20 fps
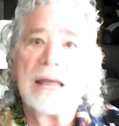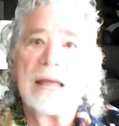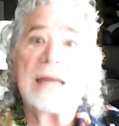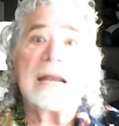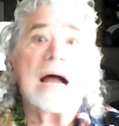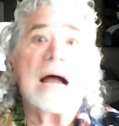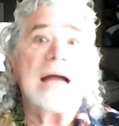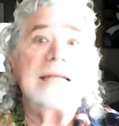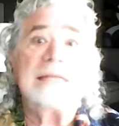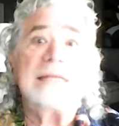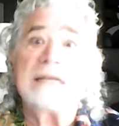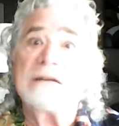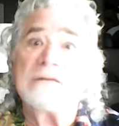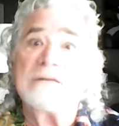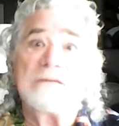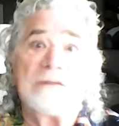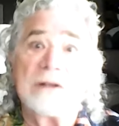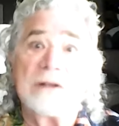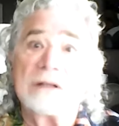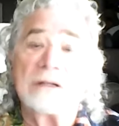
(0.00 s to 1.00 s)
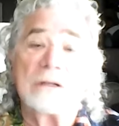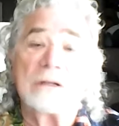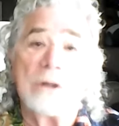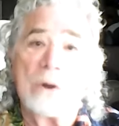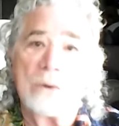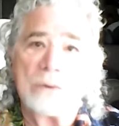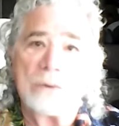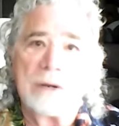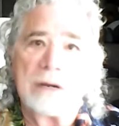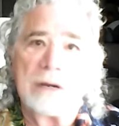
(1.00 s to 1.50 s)
And I didn't feel
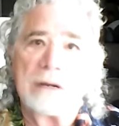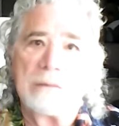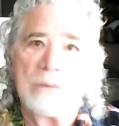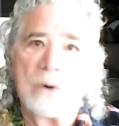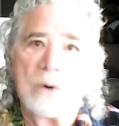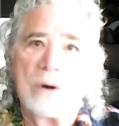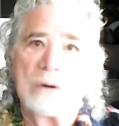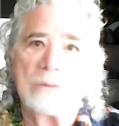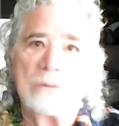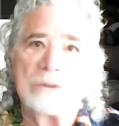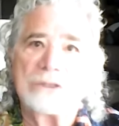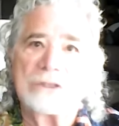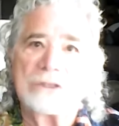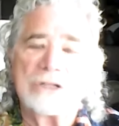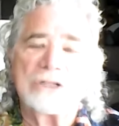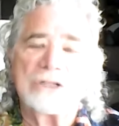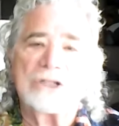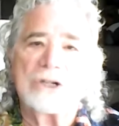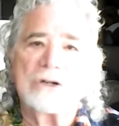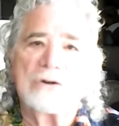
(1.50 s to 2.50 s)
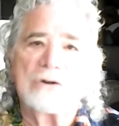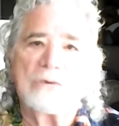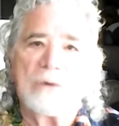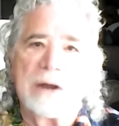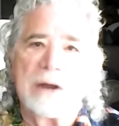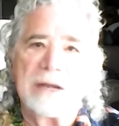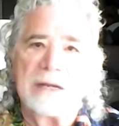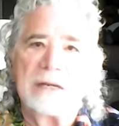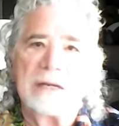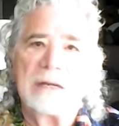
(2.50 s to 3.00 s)
alone anymore. It was such a
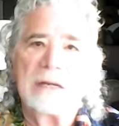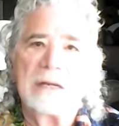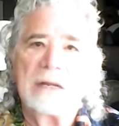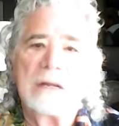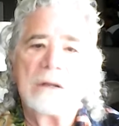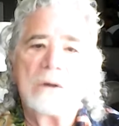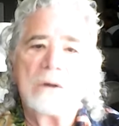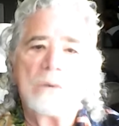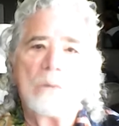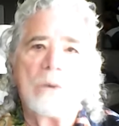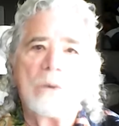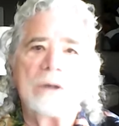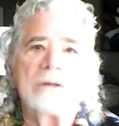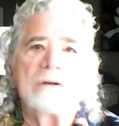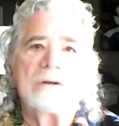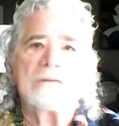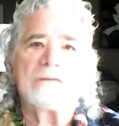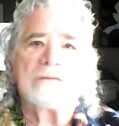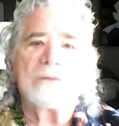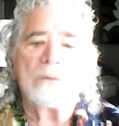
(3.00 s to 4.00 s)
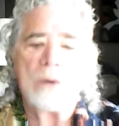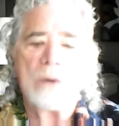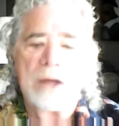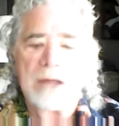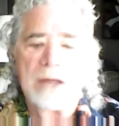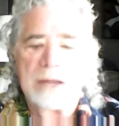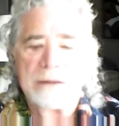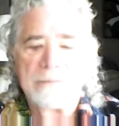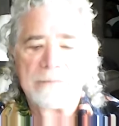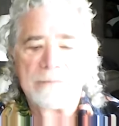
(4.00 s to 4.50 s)
great, wonderful
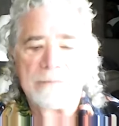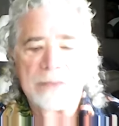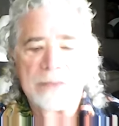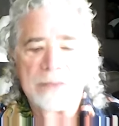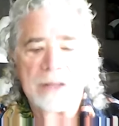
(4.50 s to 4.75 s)
way.